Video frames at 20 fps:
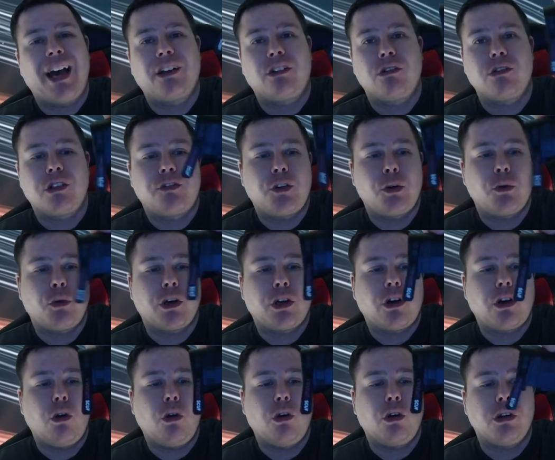paddles if you want to
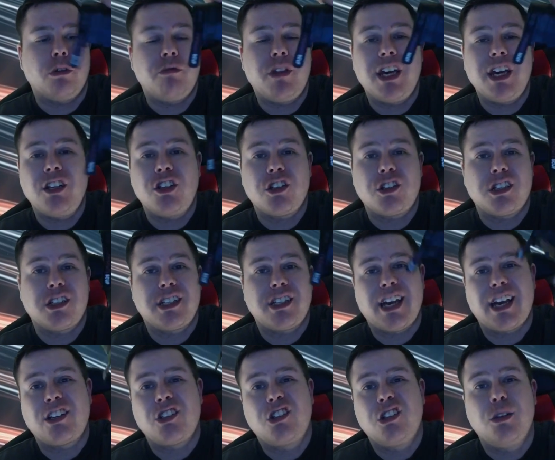call them, they just
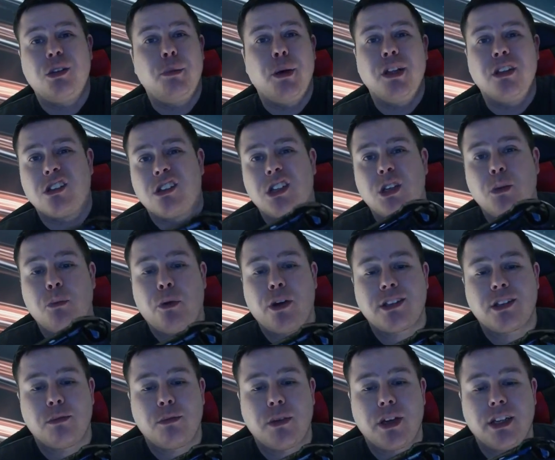attach to the buttons, and you
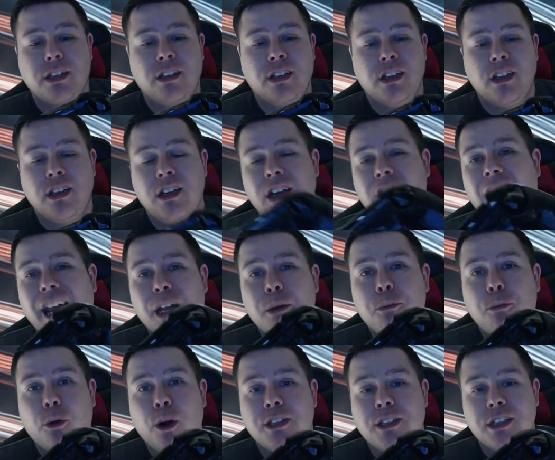press them in and
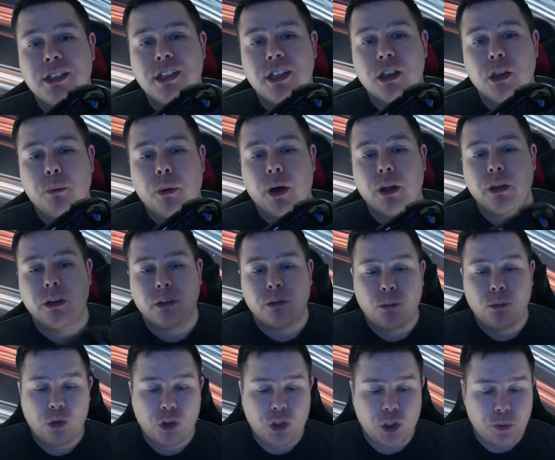it presses in the button,
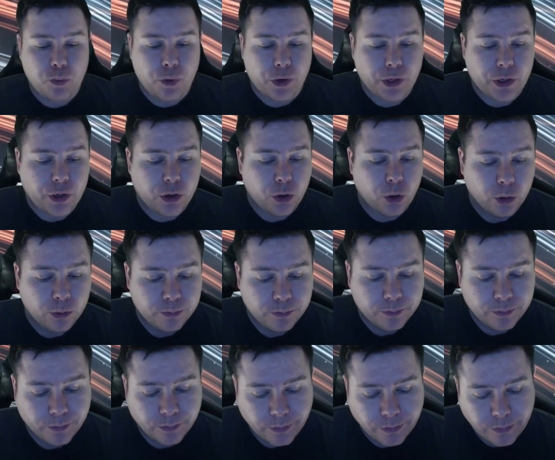which is pretty cool.
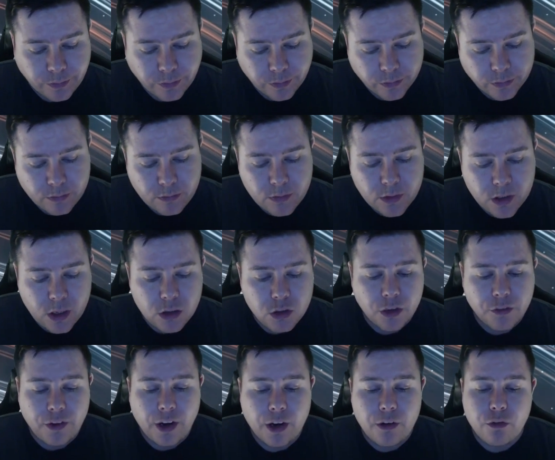
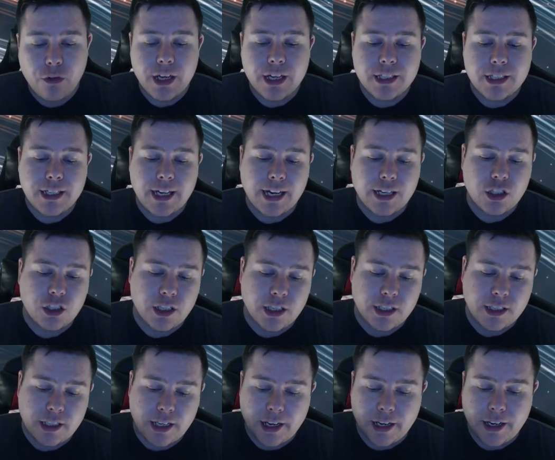So if I reattach
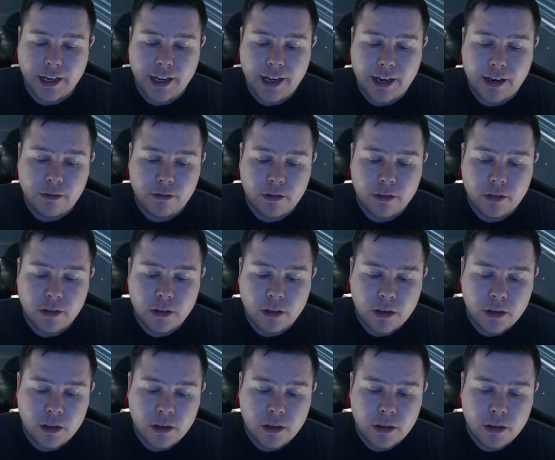this here now,